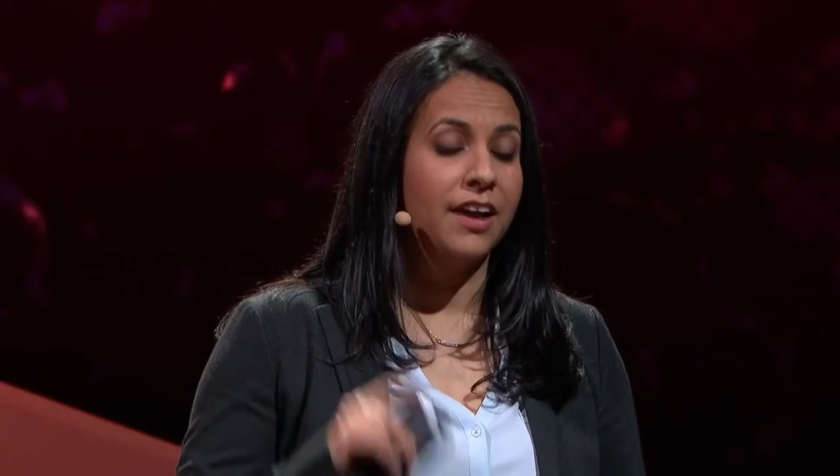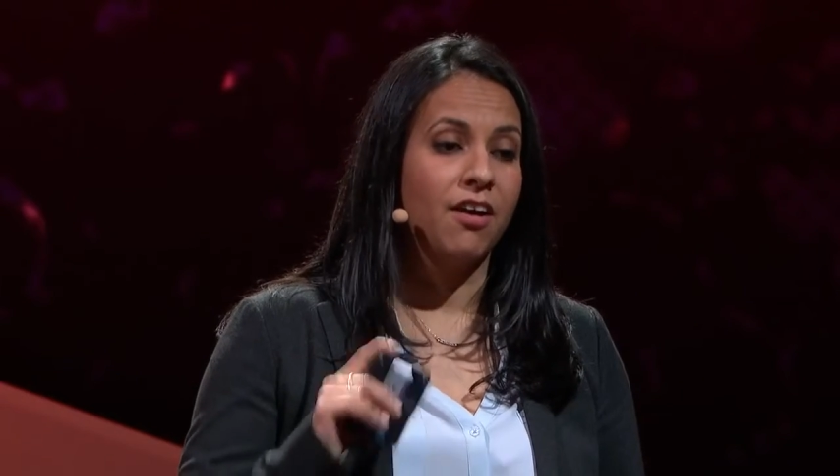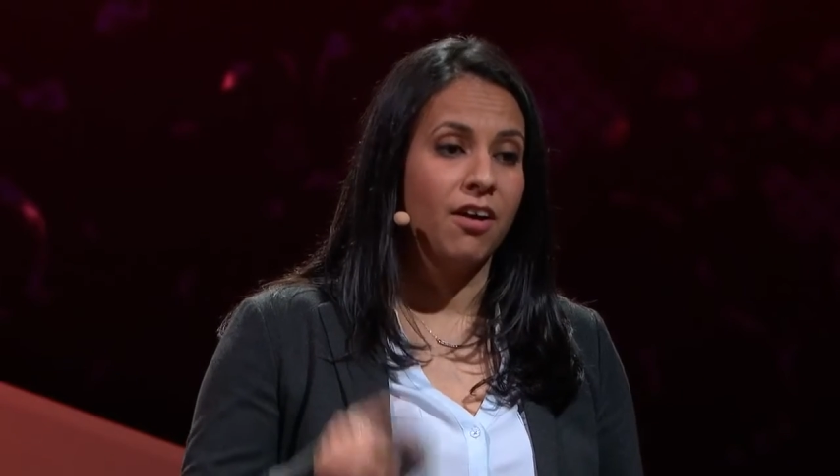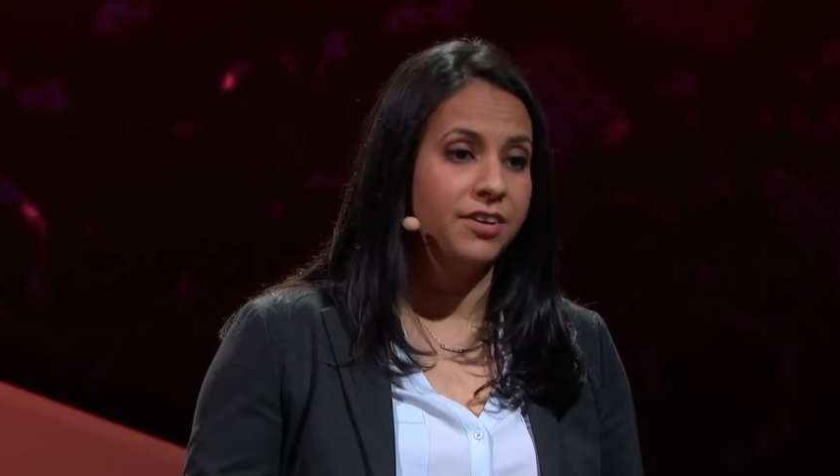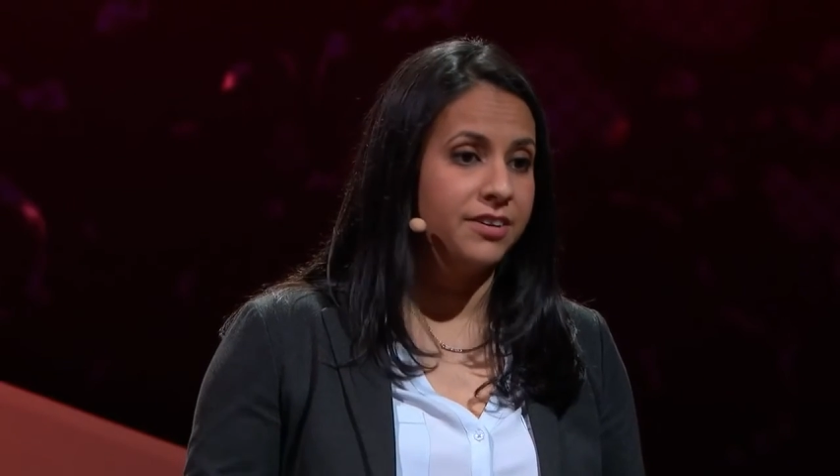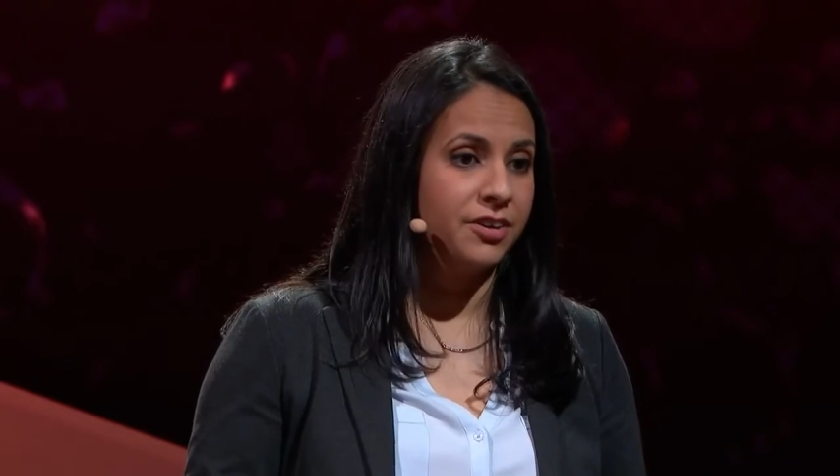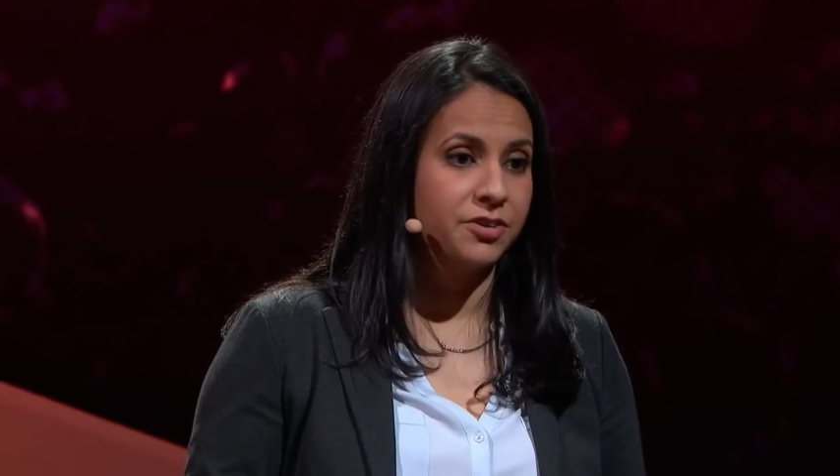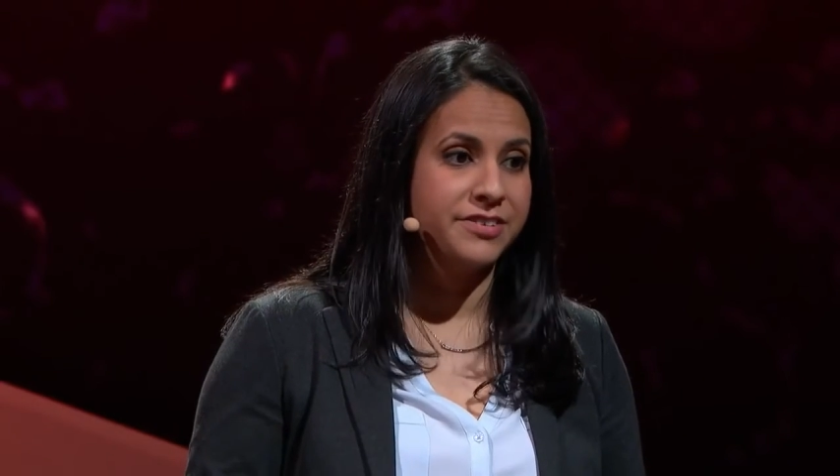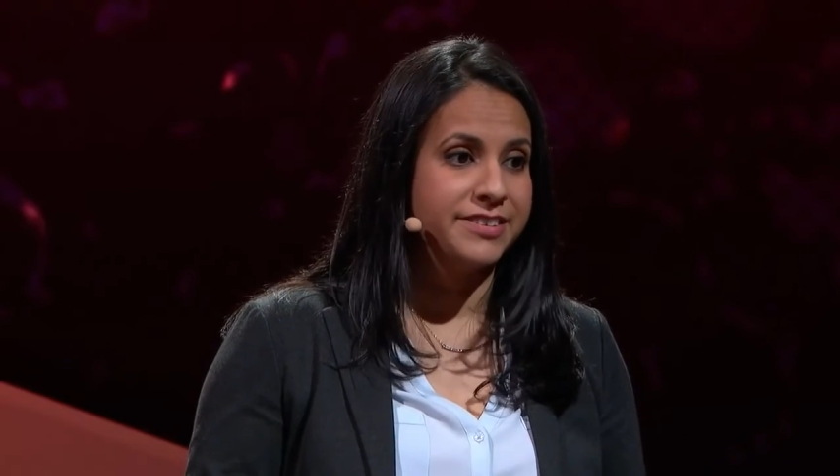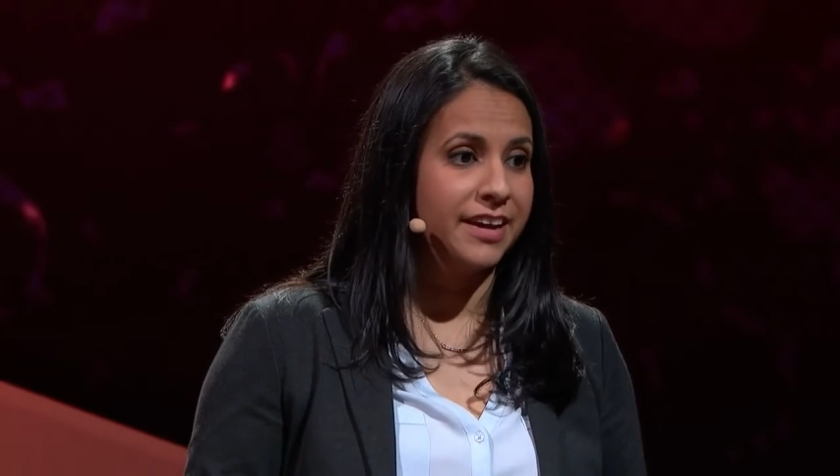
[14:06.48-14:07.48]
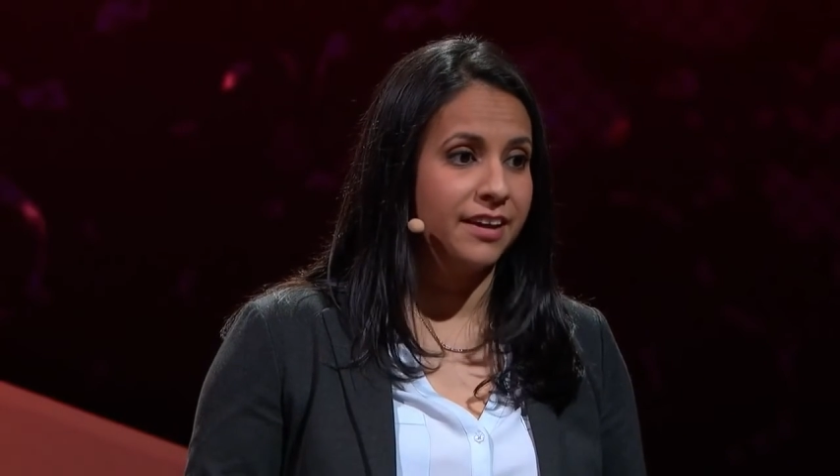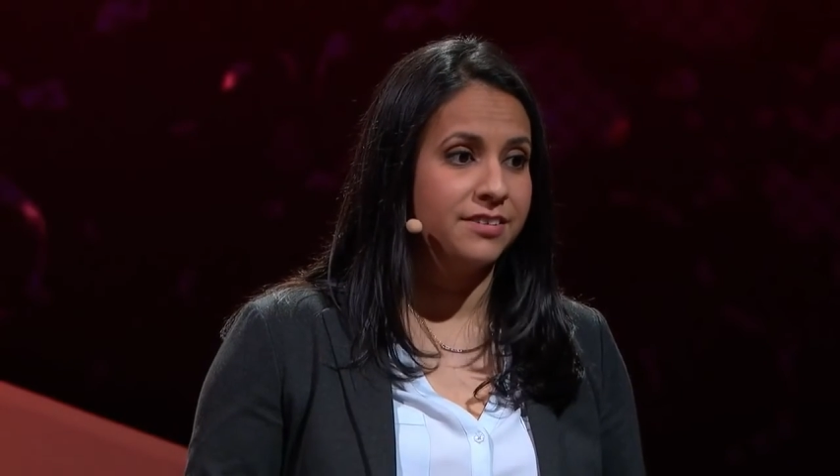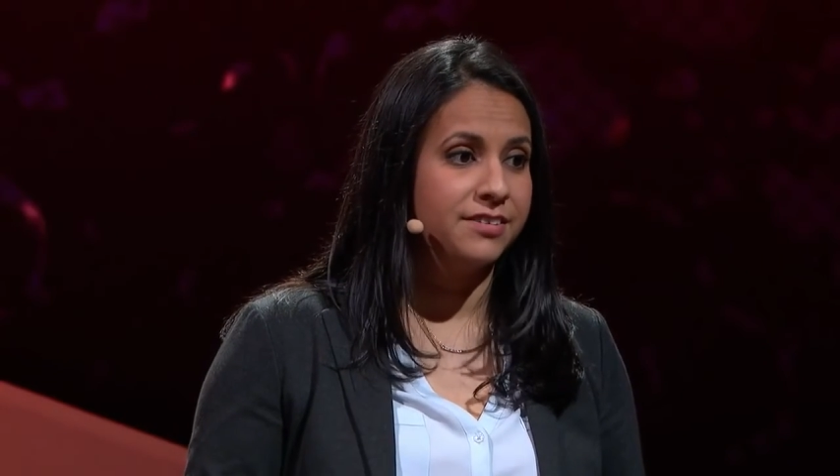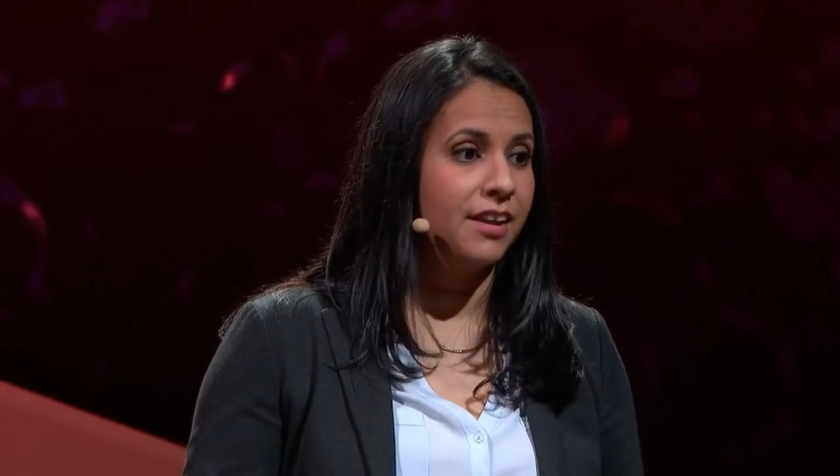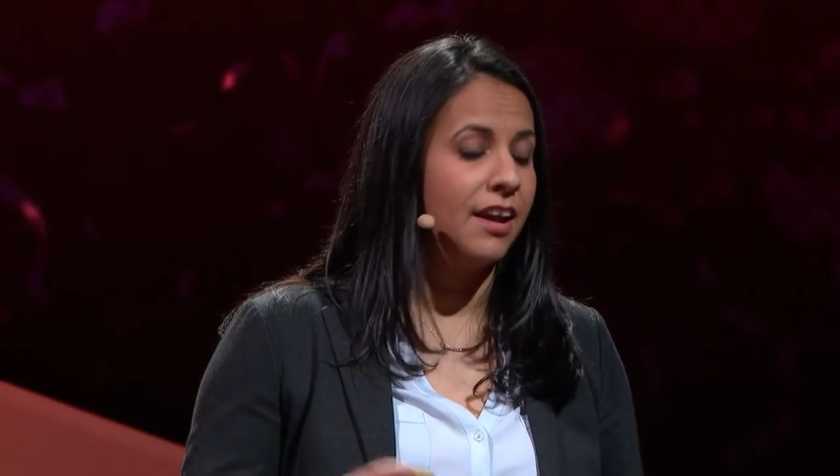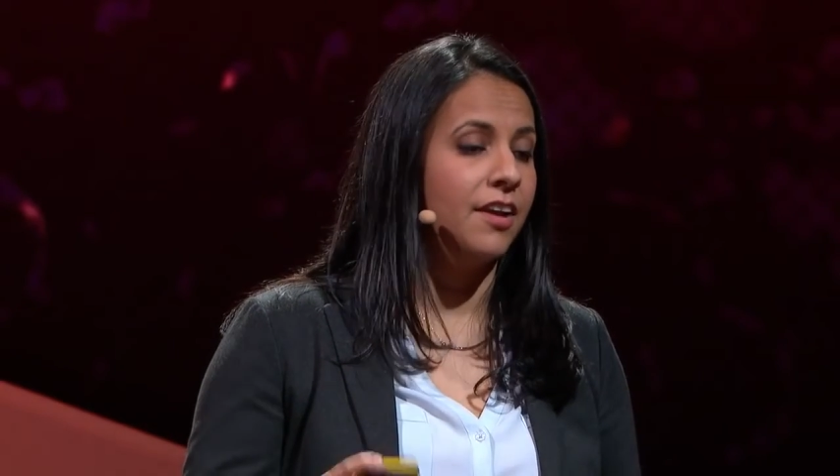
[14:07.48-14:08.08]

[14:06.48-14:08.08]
and hard to understand